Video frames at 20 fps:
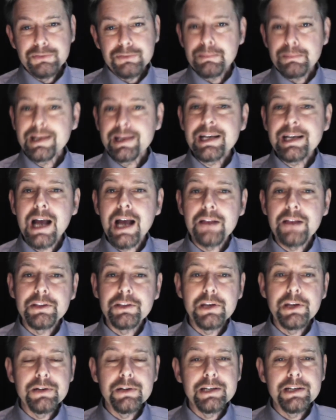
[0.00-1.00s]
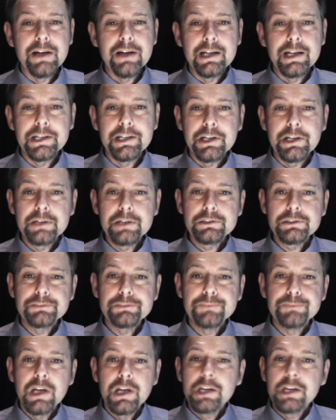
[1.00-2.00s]
That's all from me at the Unit Nightly
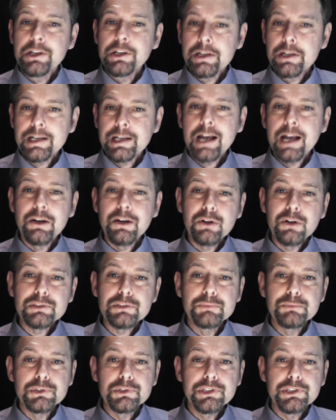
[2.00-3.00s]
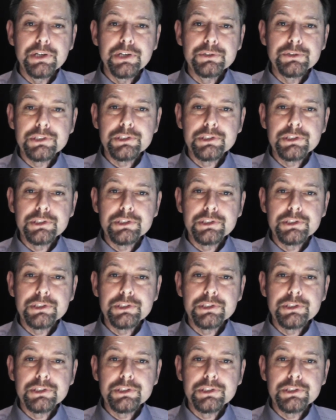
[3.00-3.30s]
News. You can get lots more